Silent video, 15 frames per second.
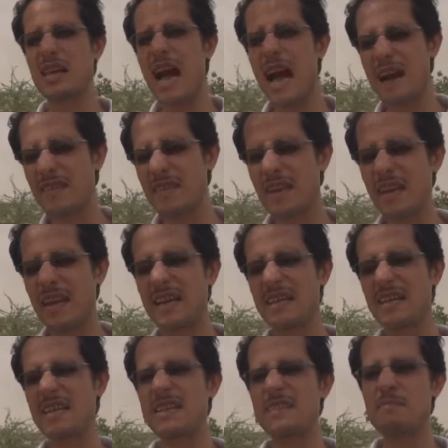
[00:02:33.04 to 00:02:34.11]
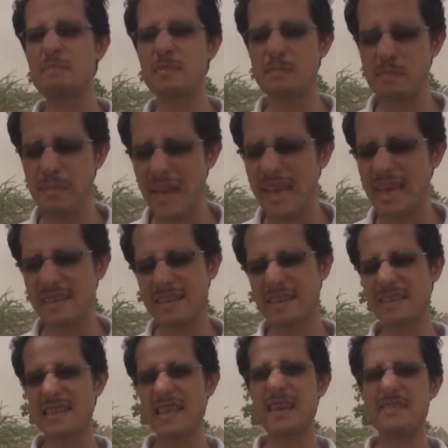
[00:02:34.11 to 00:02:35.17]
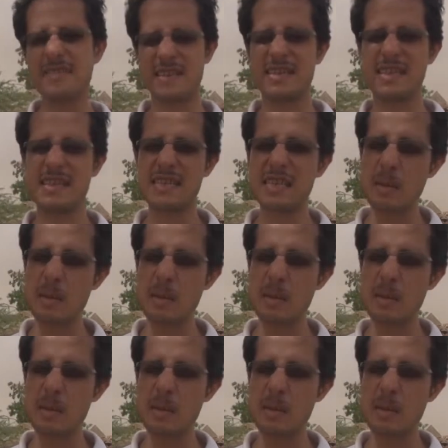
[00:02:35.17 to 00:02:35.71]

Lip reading: offering the main services,